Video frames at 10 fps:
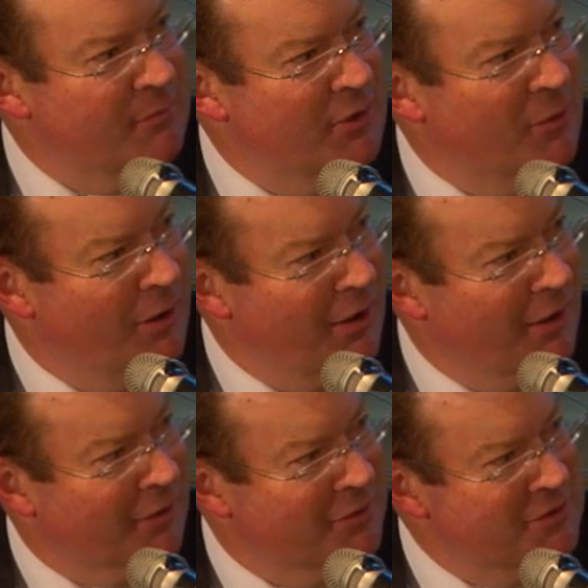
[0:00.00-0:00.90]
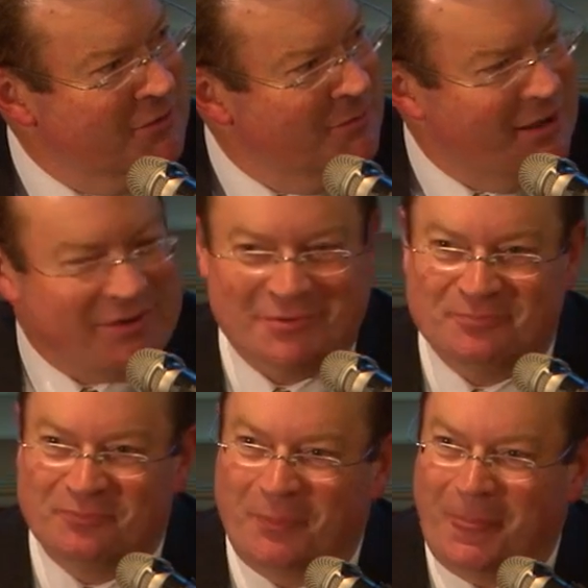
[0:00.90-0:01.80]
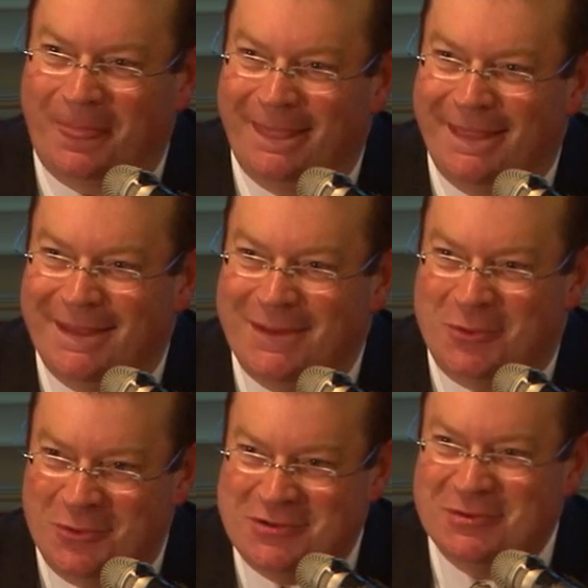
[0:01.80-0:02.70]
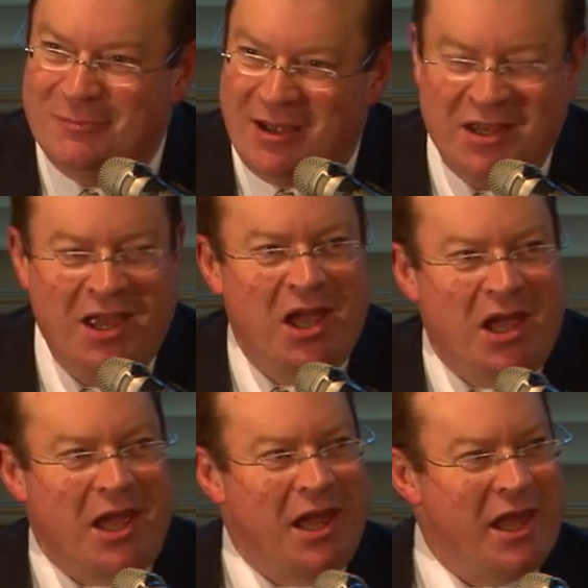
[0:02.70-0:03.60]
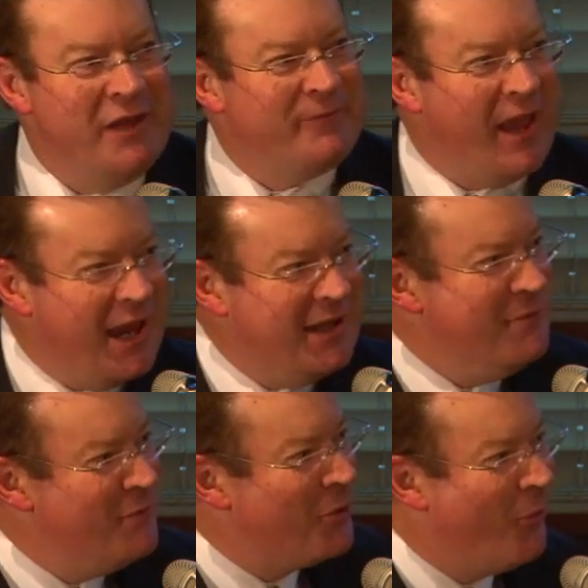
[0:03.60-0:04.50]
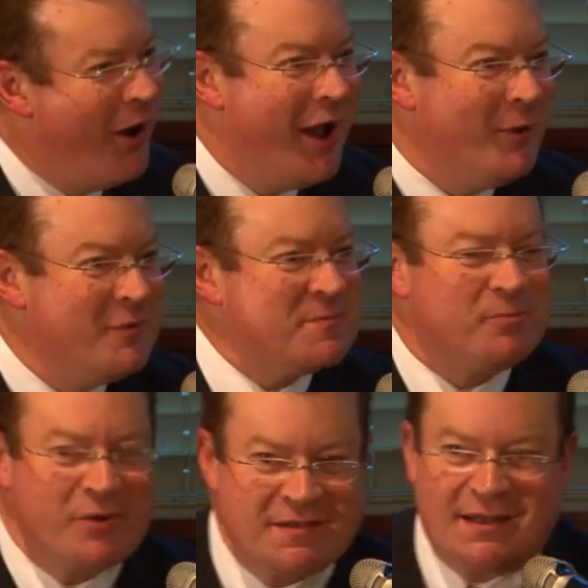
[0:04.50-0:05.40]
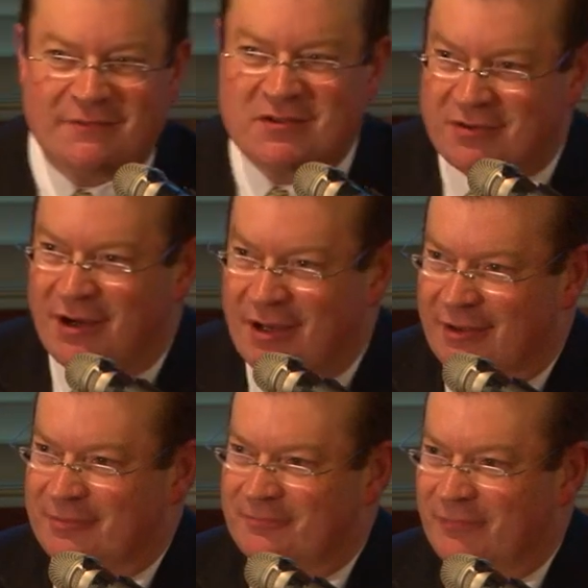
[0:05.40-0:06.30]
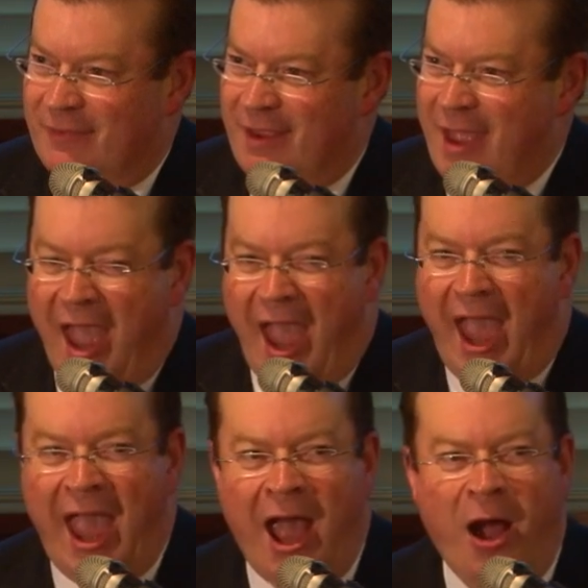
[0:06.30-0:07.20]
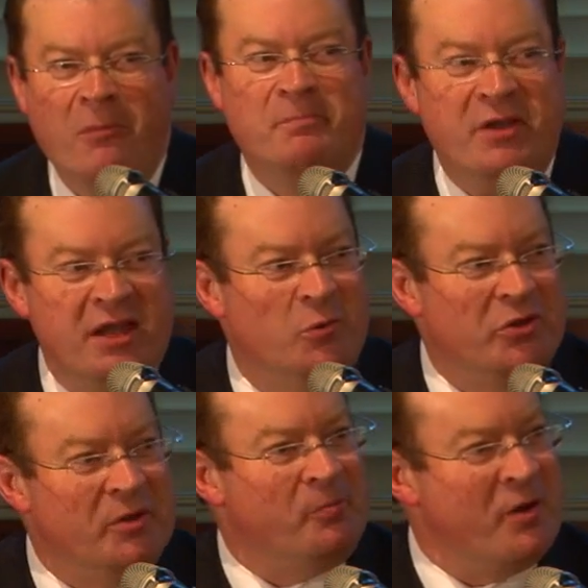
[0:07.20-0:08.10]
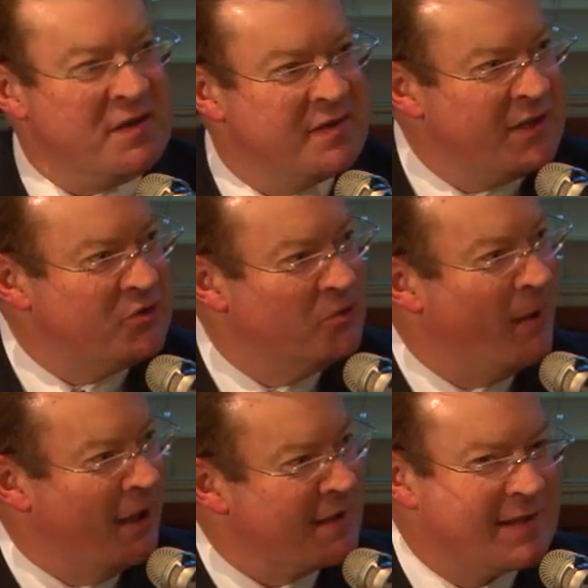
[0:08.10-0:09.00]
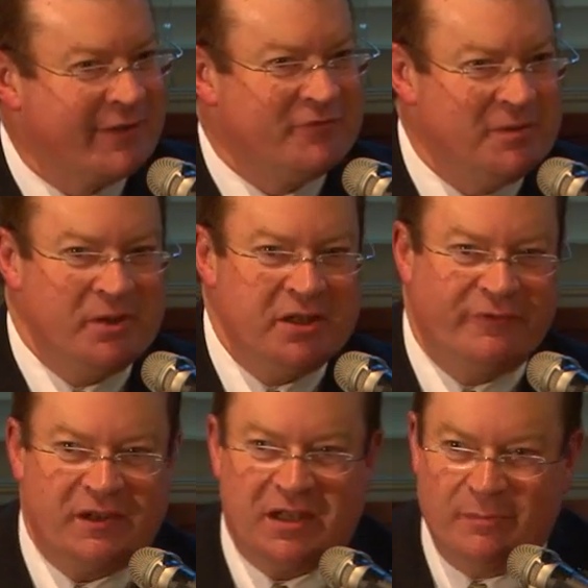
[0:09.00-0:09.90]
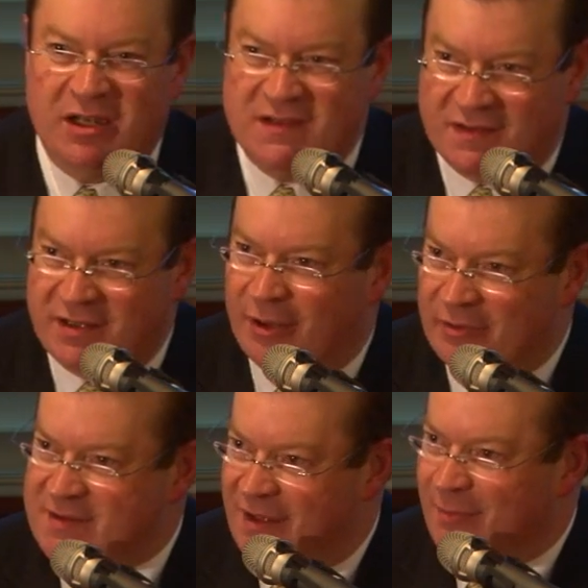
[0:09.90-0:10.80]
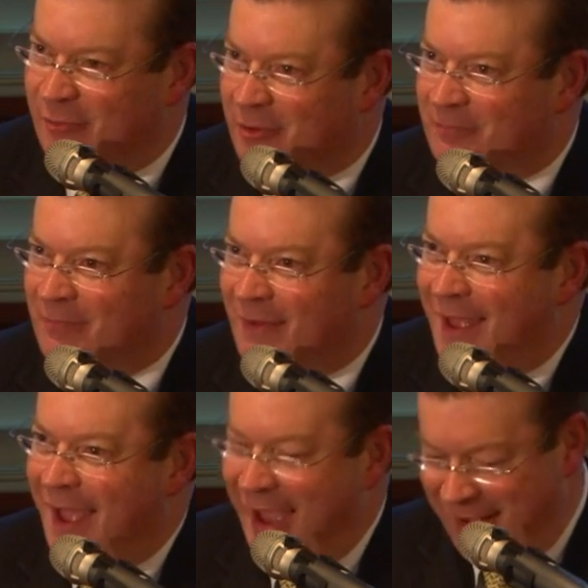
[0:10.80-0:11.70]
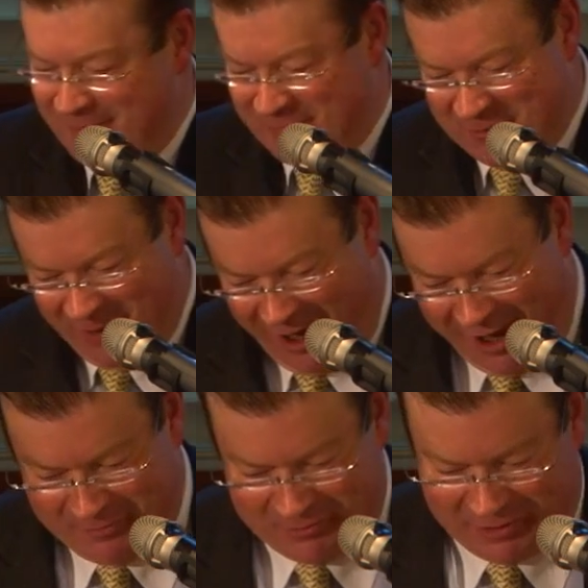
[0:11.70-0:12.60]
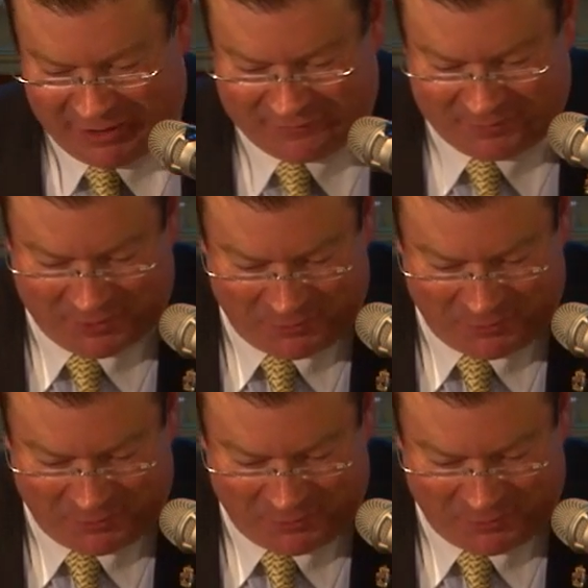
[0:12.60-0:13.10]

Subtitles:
Maguire. Could you imagine? Could you imagine? If Eddie Maguire was President of Australia, how big would the presidential palace have to be to fit him and his ego in the same room? How big would it have to be?